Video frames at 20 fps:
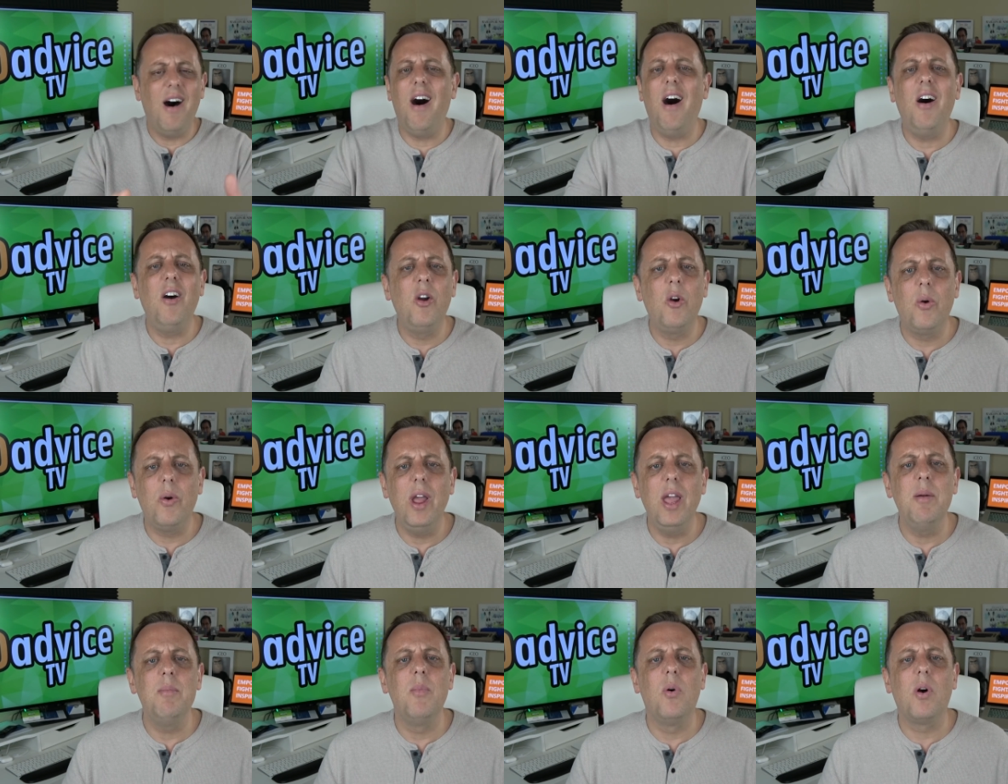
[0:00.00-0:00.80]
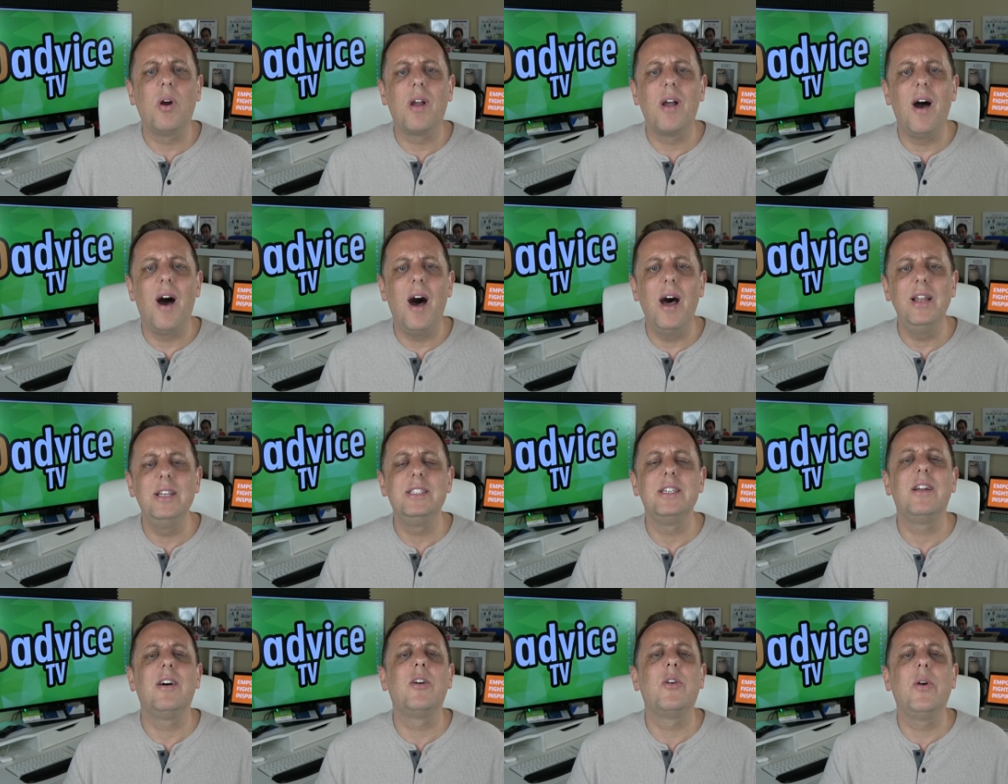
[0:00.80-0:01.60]
I'll create more
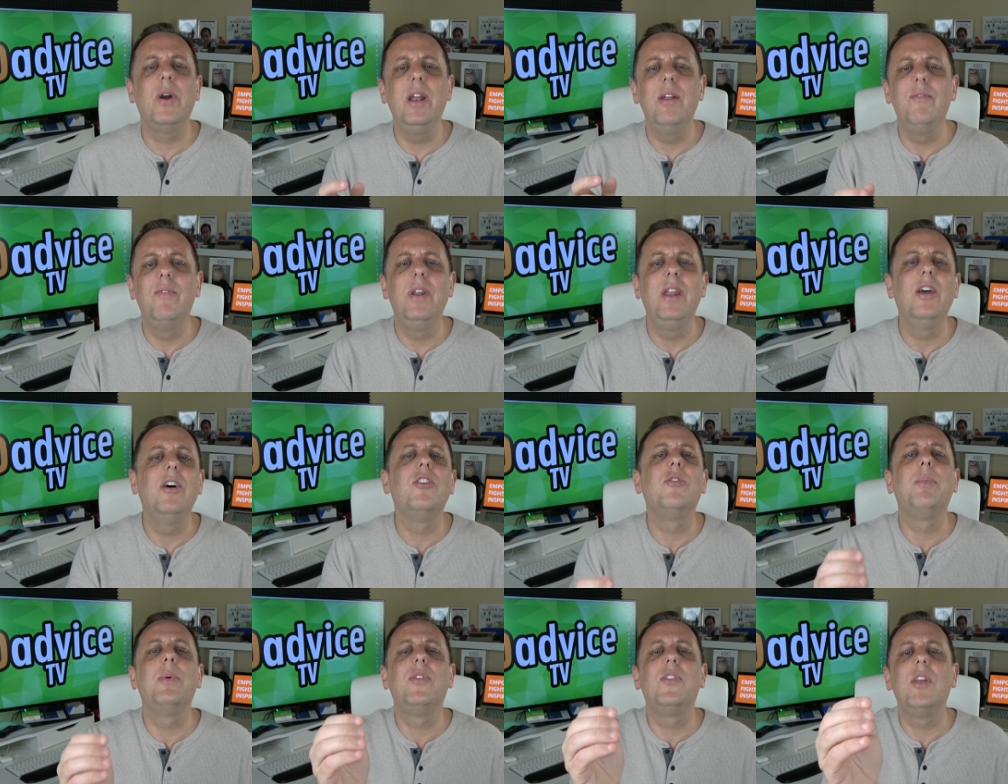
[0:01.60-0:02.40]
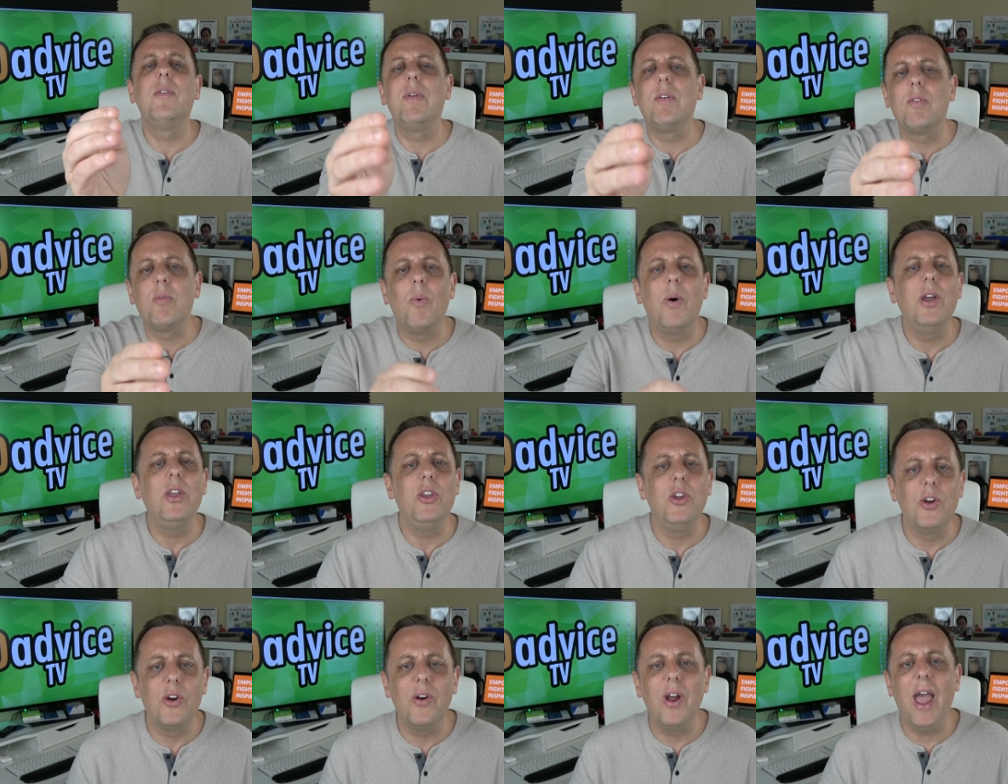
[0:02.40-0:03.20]
content. I'll create a video specific for
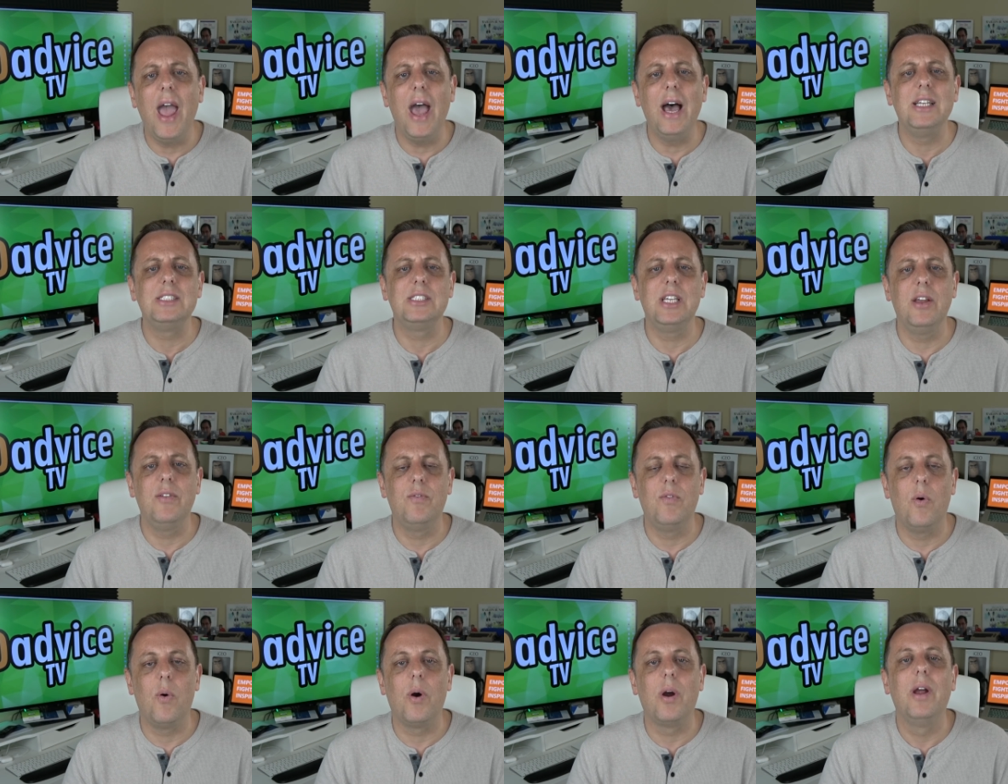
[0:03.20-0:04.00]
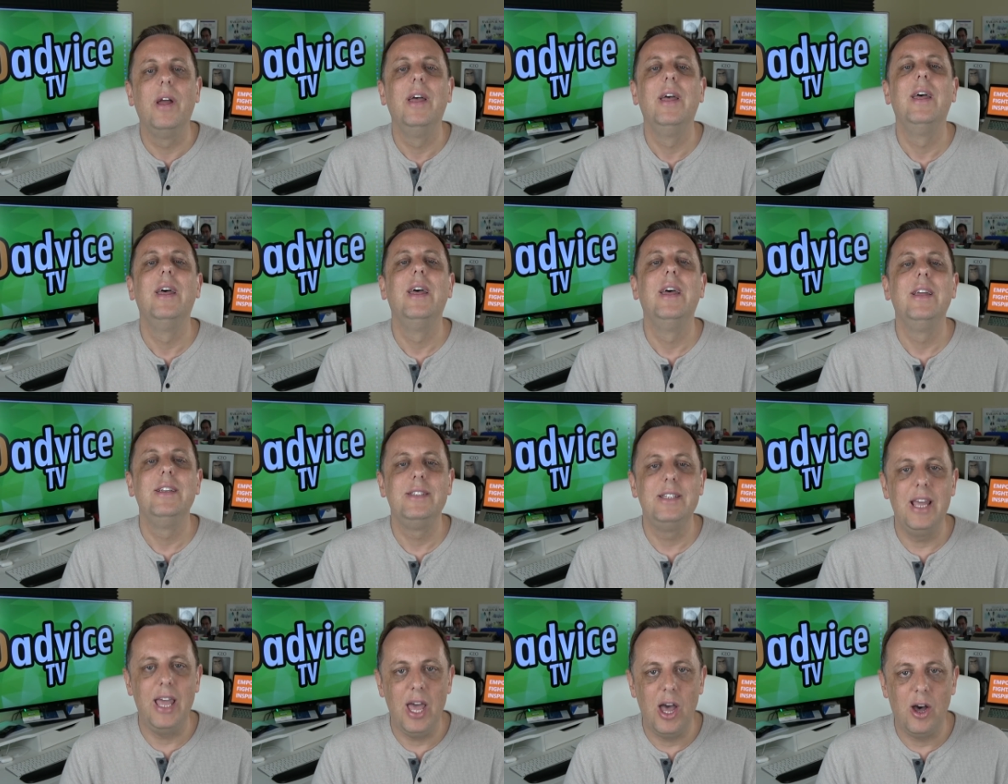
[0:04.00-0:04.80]
what you're asking for
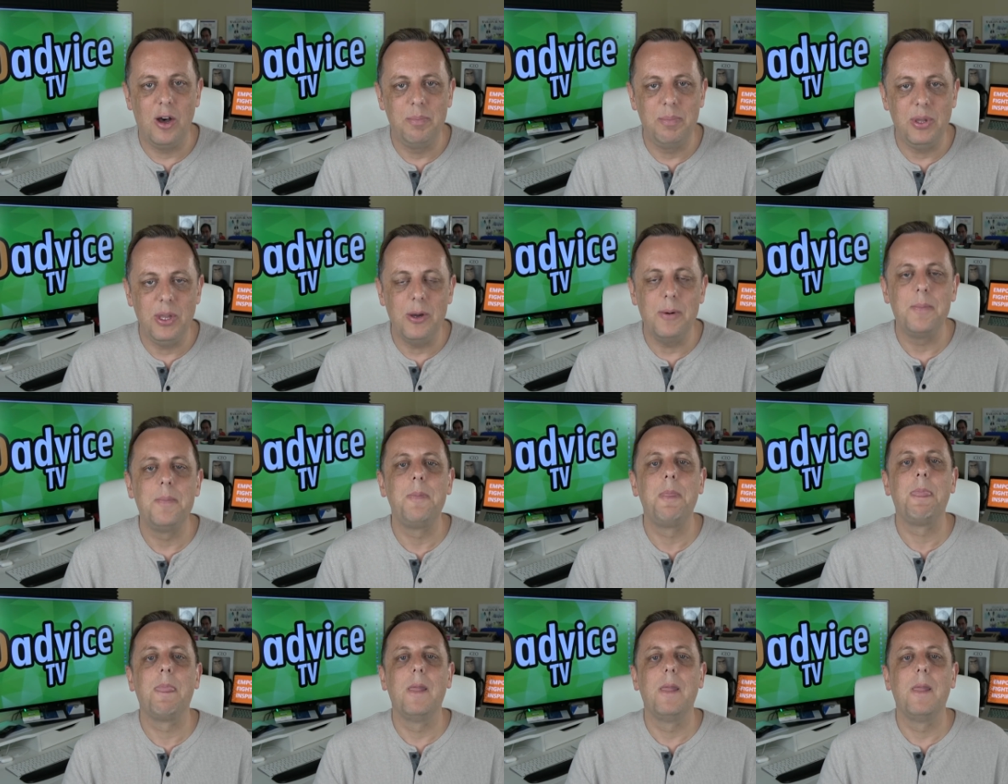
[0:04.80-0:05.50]
to help you